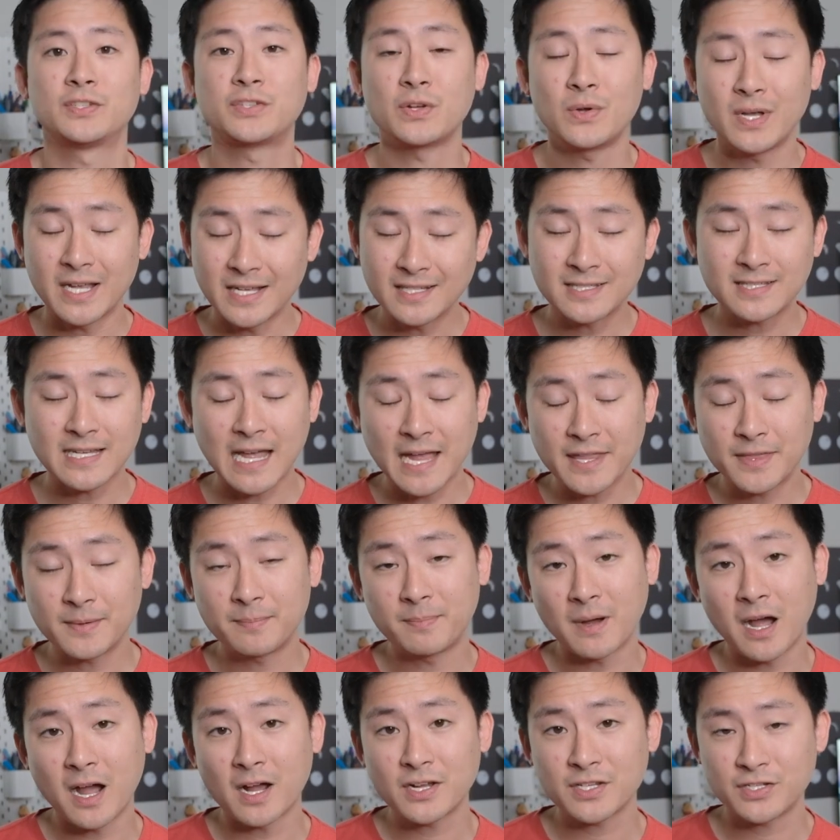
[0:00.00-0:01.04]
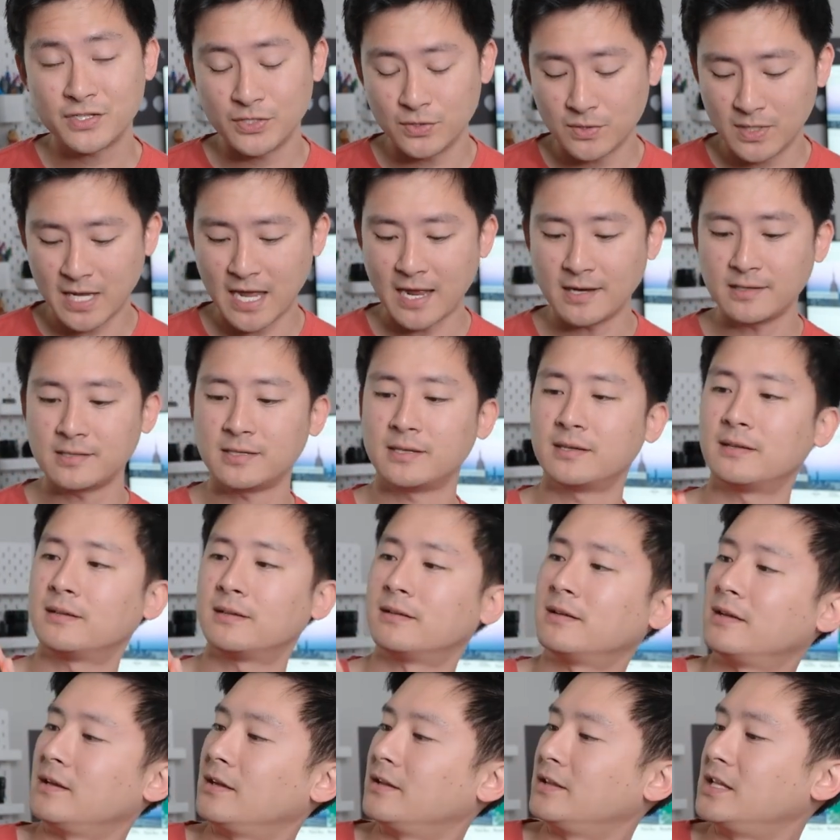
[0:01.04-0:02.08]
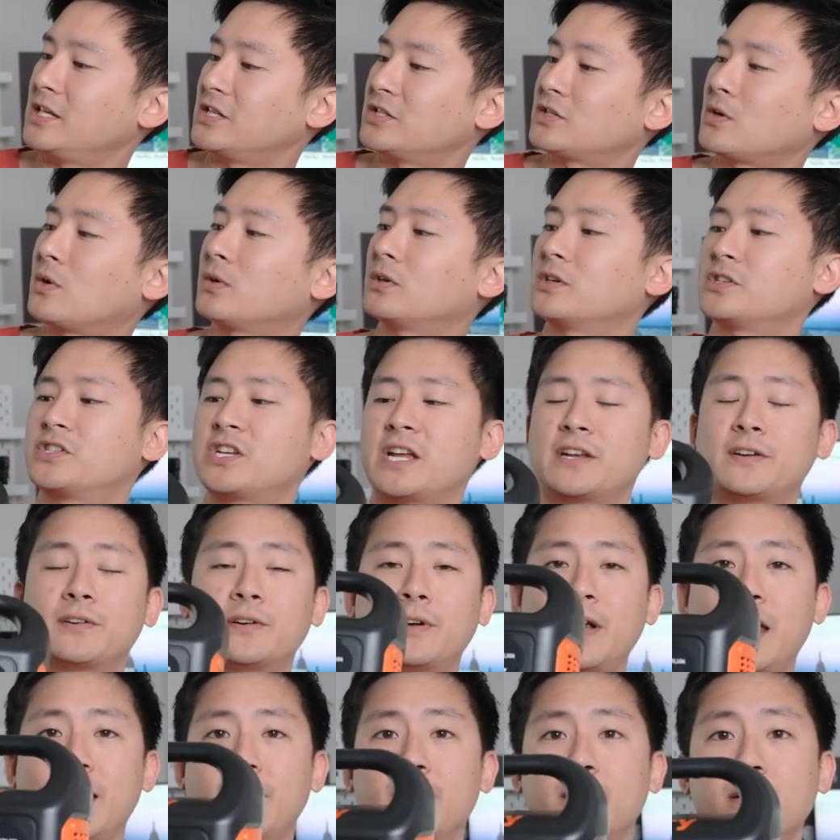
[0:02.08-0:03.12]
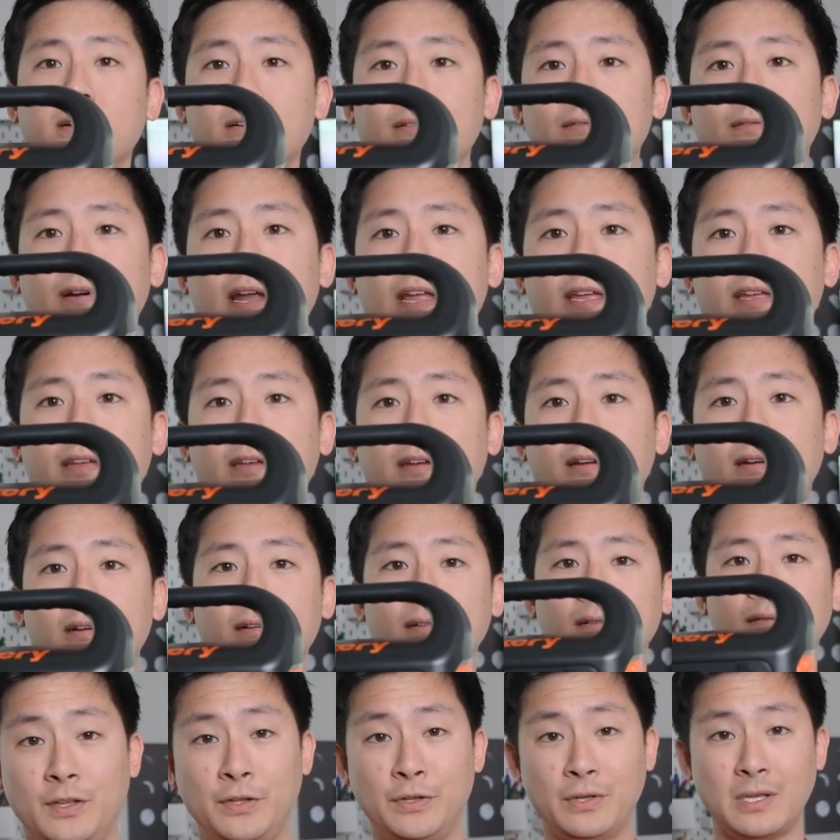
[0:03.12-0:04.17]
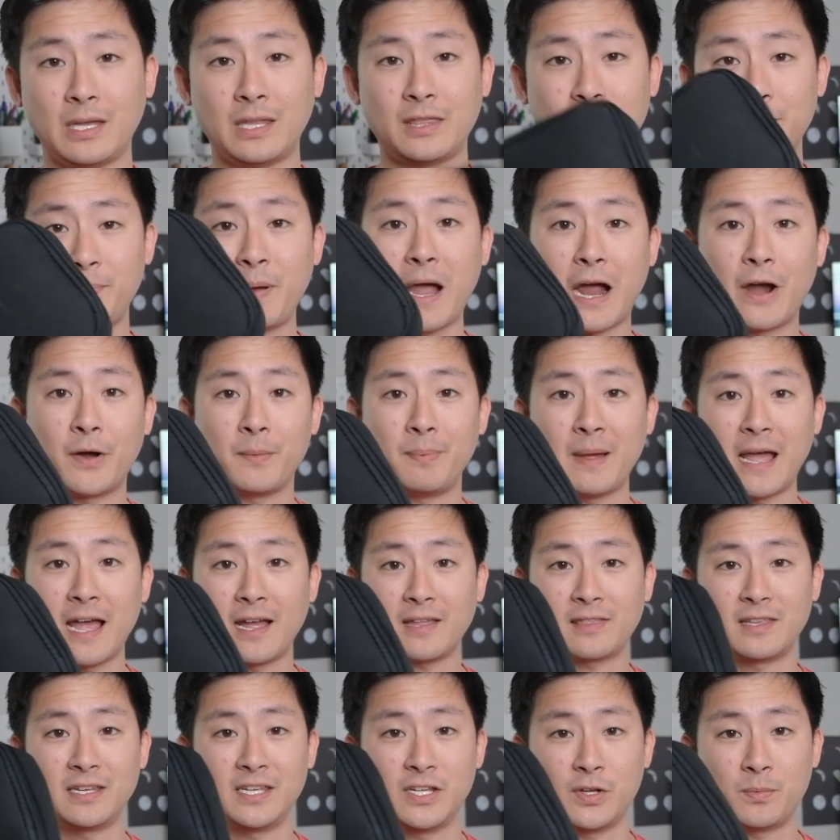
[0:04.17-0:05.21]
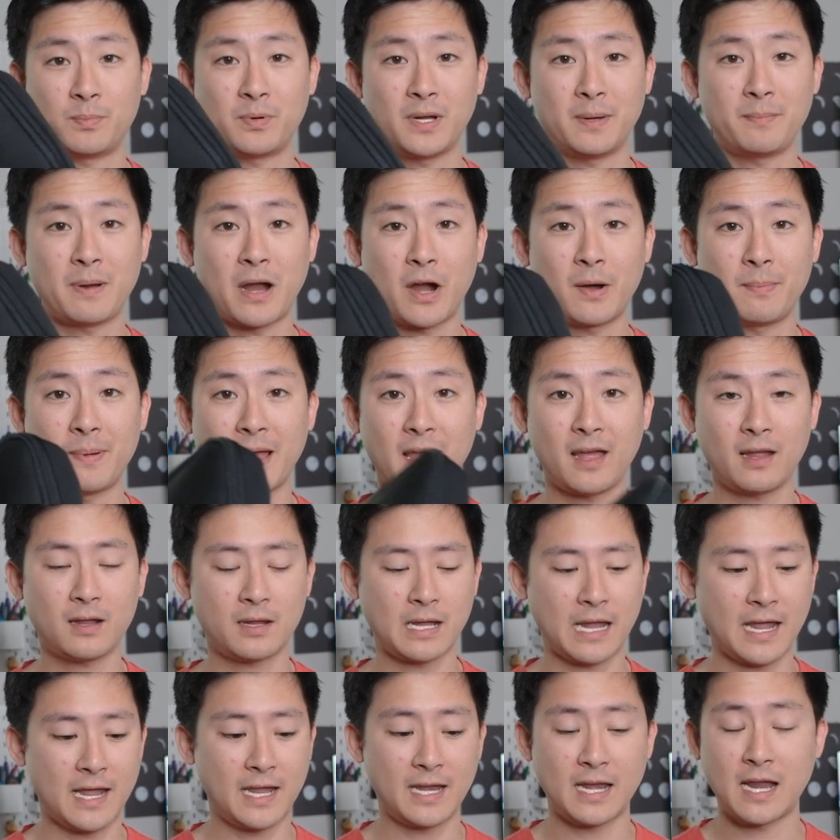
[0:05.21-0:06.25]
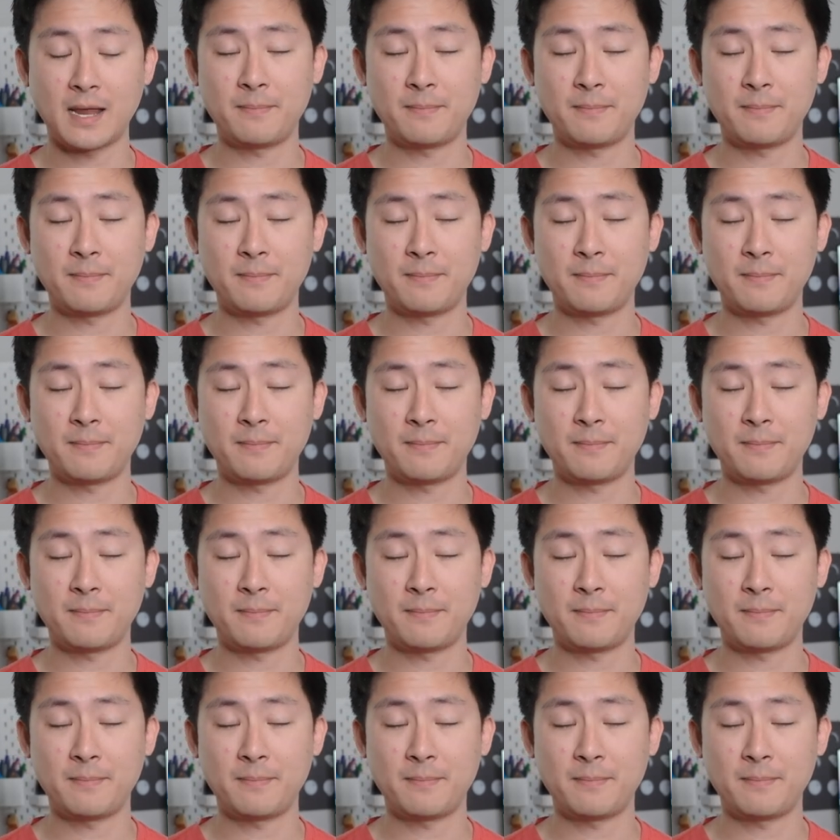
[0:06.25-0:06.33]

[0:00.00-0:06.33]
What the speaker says: So inside the box, you get the solar generator right here. You get the power pack, the neoprene power pack, and